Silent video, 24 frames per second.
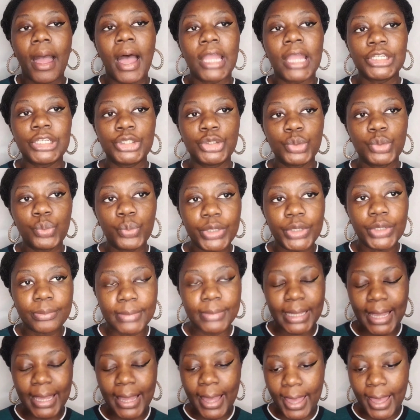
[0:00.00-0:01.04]
I do wing
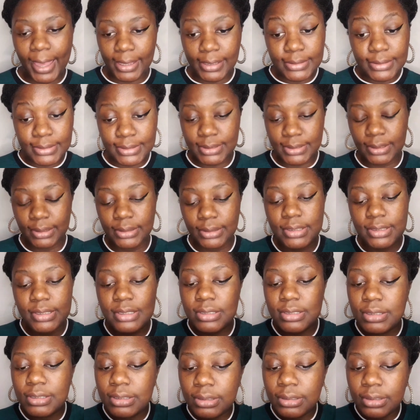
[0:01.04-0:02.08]
my eyes
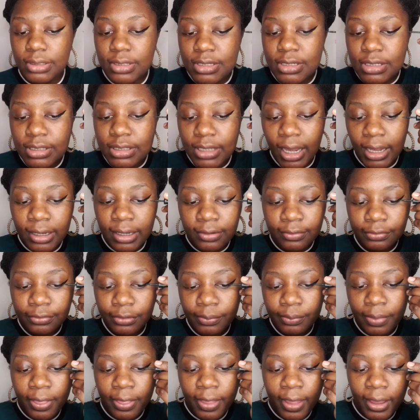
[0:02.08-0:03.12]
starting
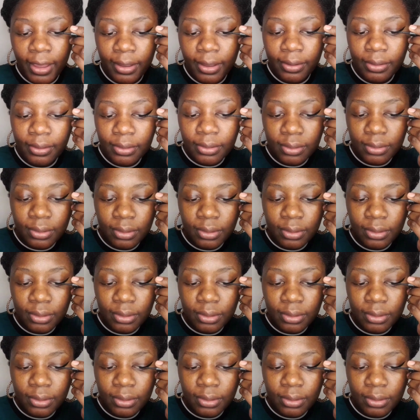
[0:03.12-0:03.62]
from there,